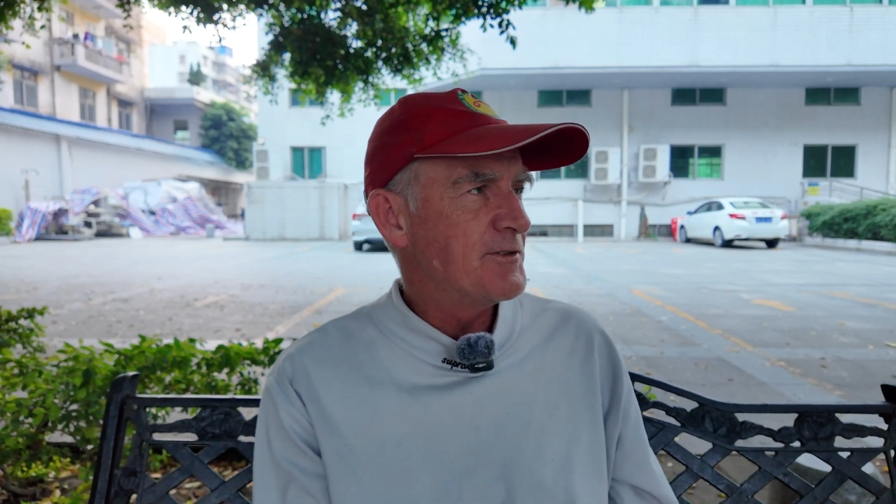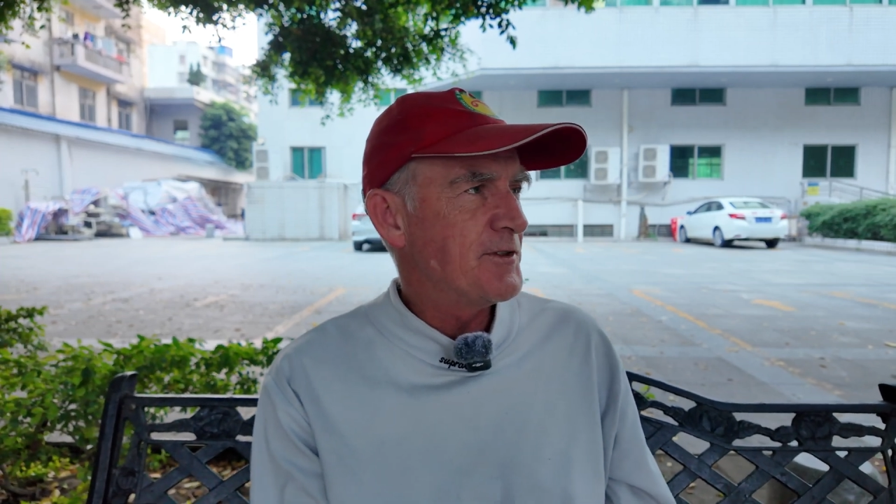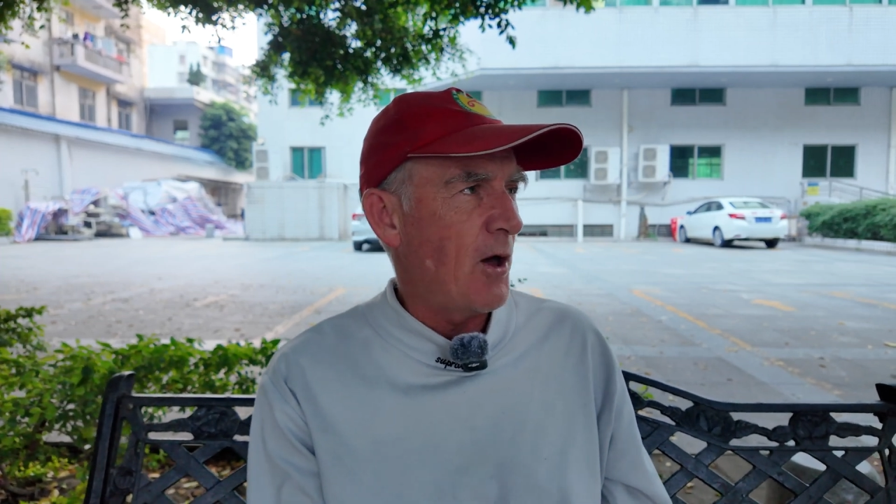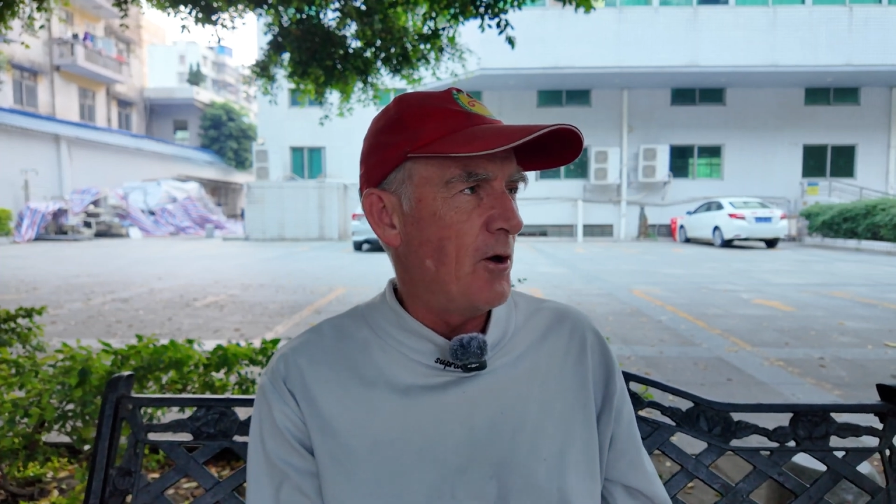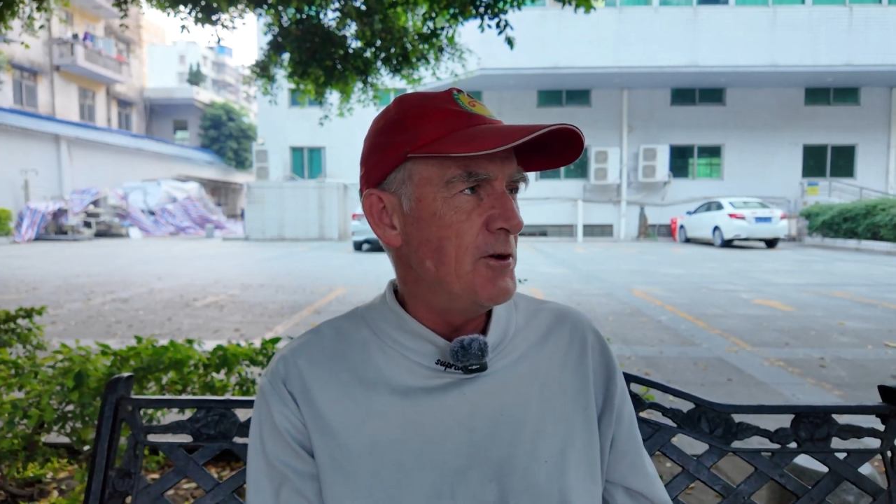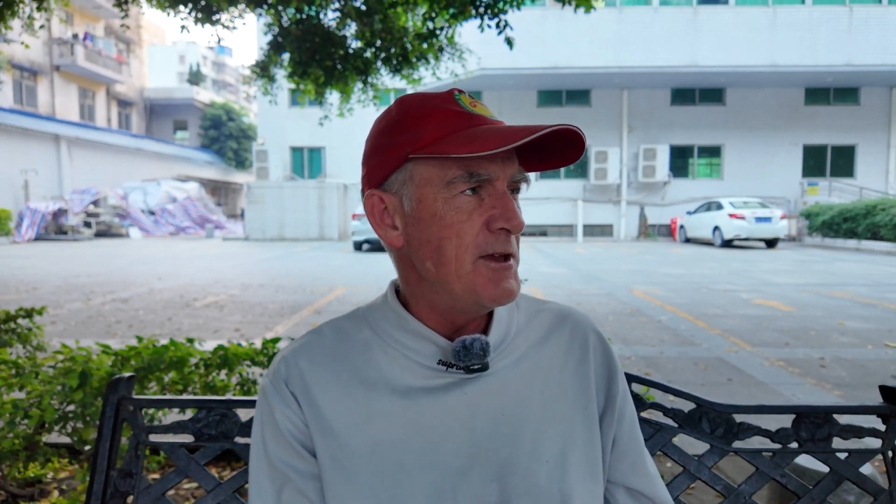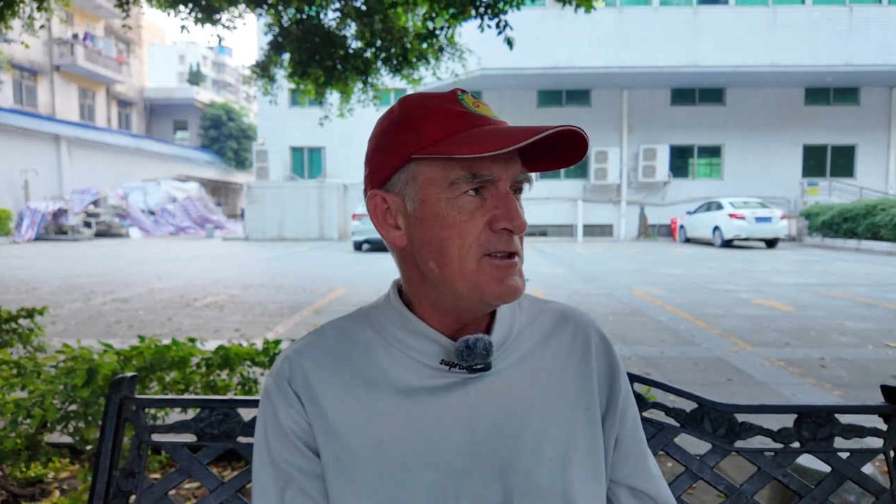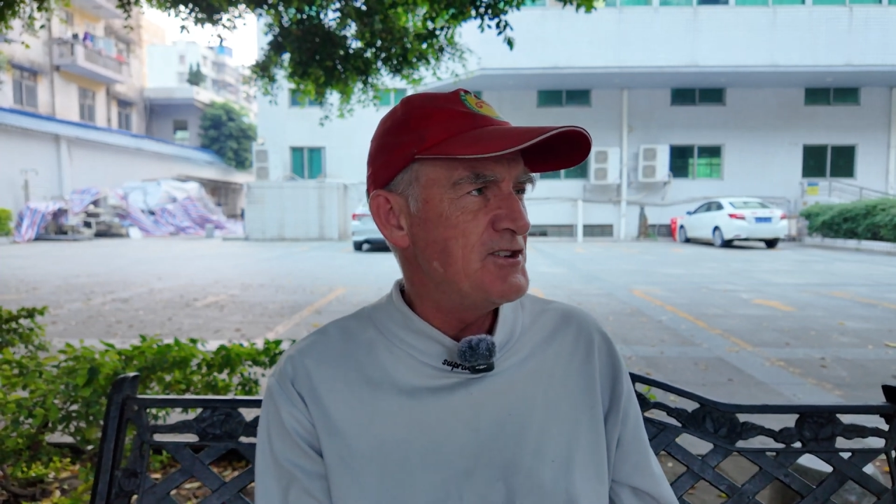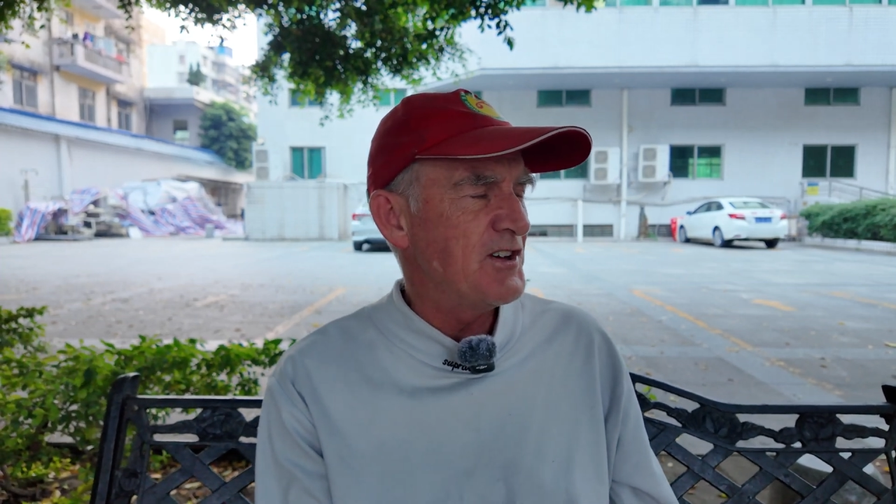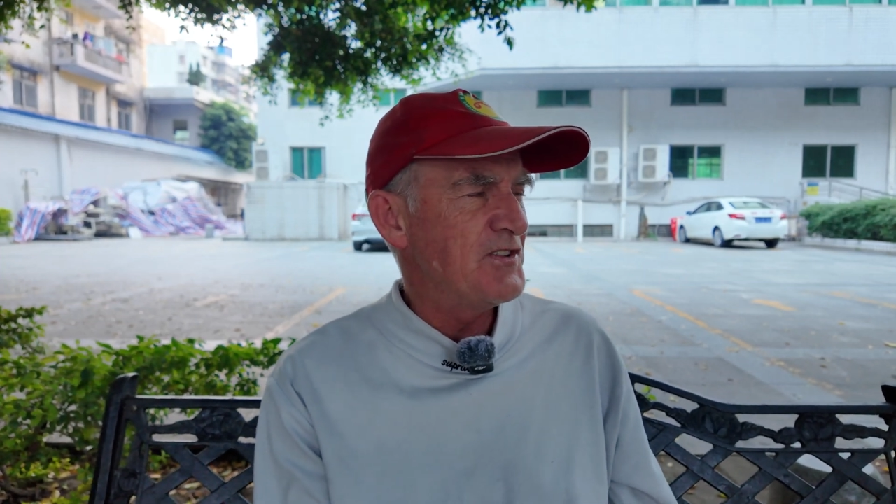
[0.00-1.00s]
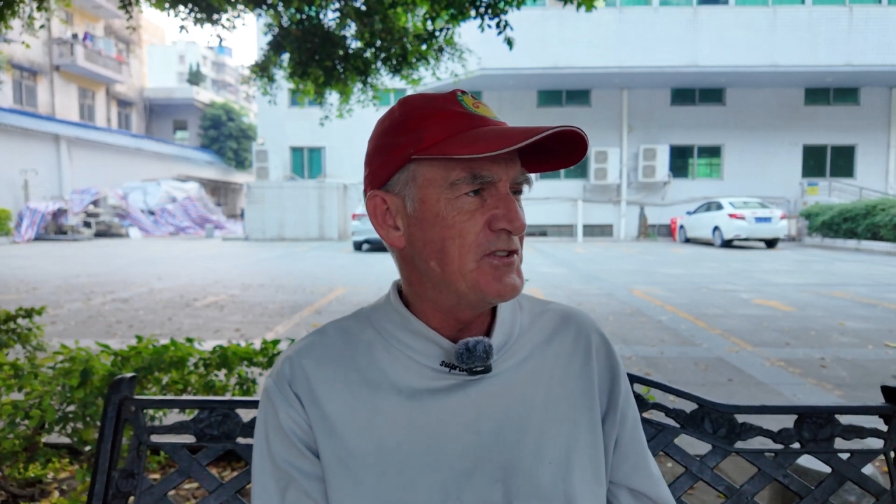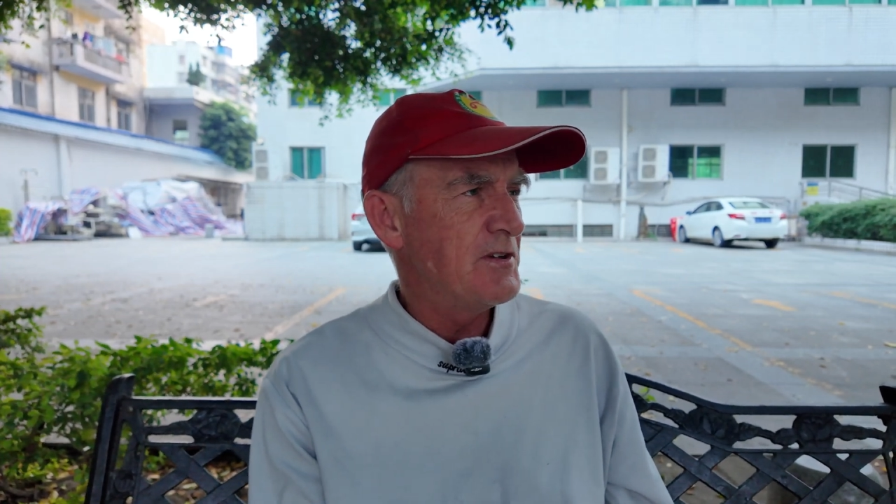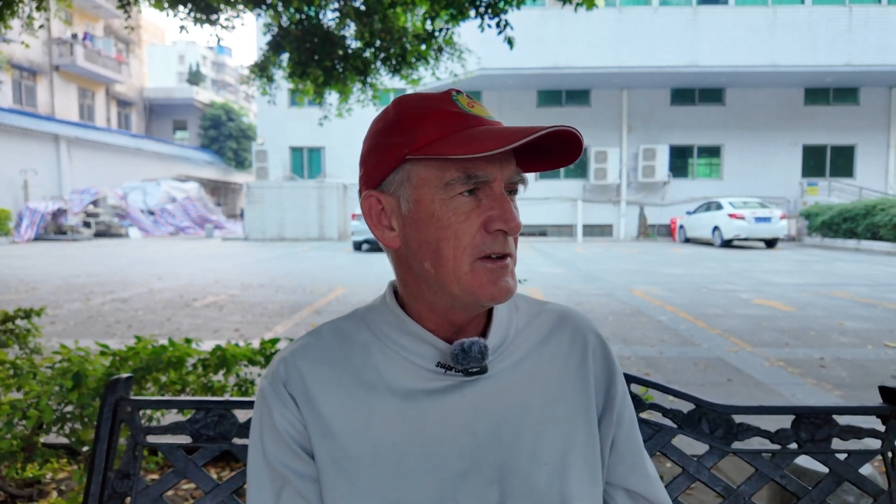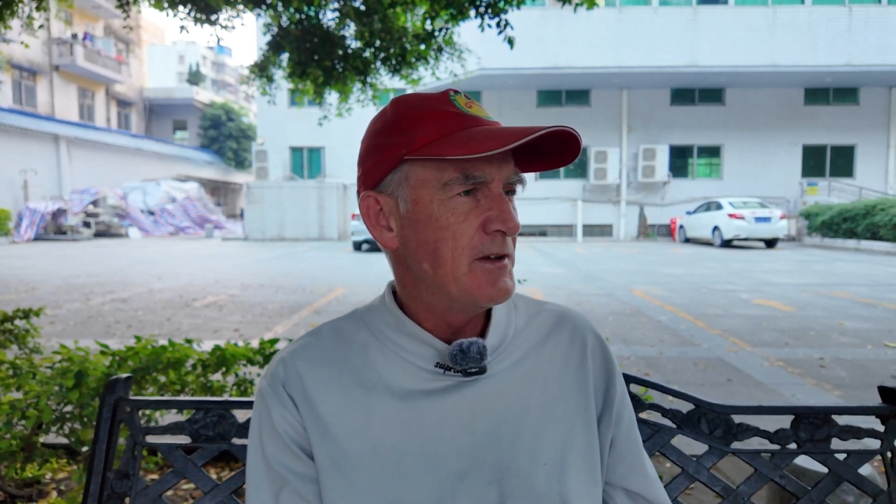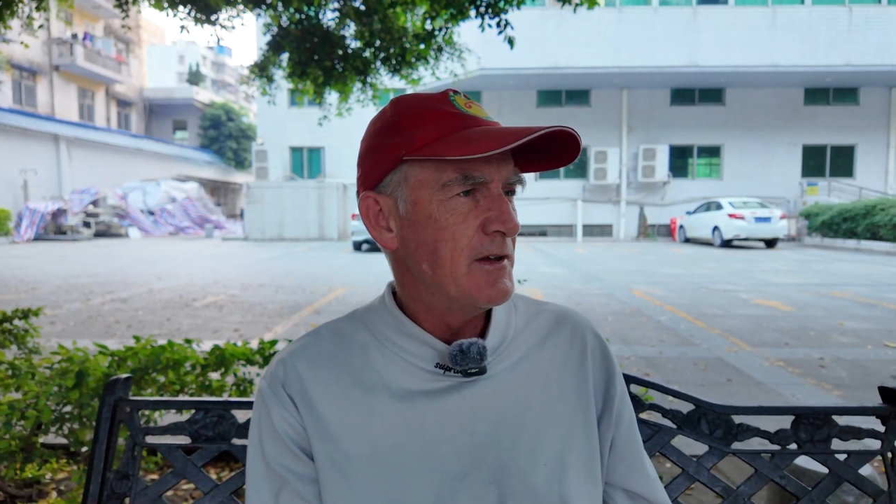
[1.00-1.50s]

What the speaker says: Tony just